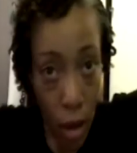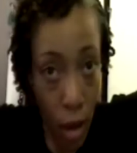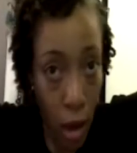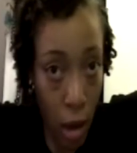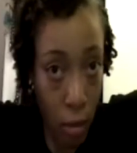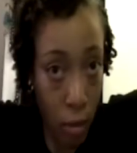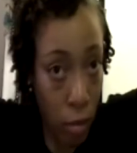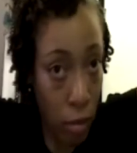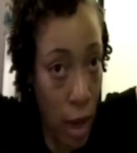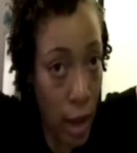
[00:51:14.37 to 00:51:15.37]

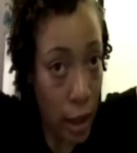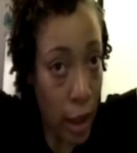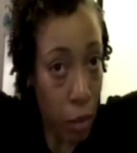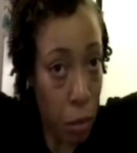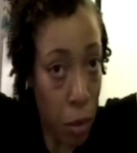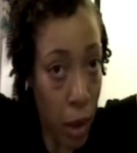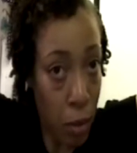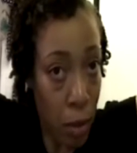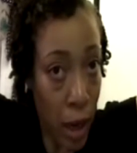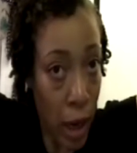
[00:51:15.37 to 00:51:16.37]
Now that I was playing
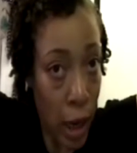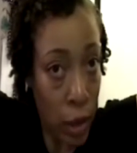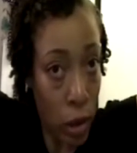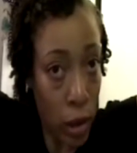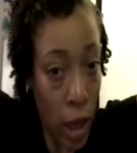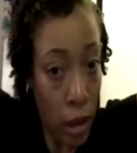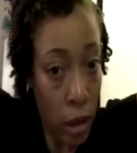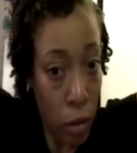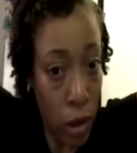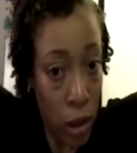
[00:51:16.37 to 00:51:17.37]
with my hair, I noticed how
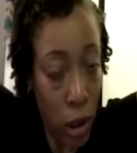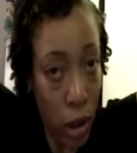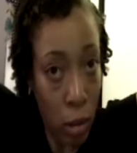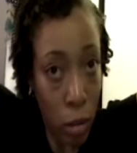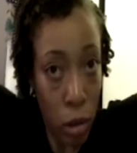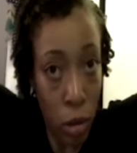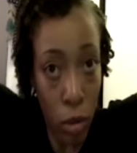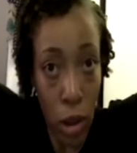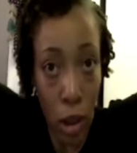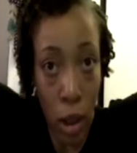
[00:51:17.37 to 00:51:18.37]
this one is sticking up too,
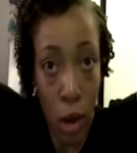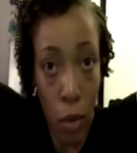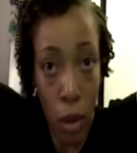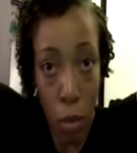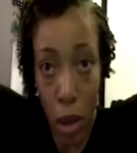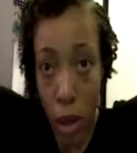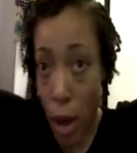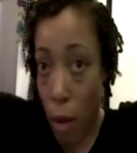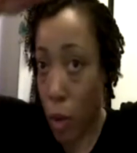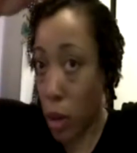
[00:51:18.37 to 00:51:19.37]
so I think I'm gonna pin
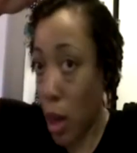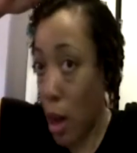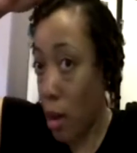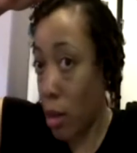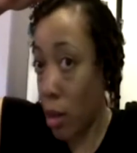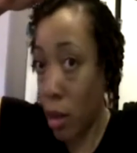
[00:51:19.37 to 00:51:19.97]
that one down.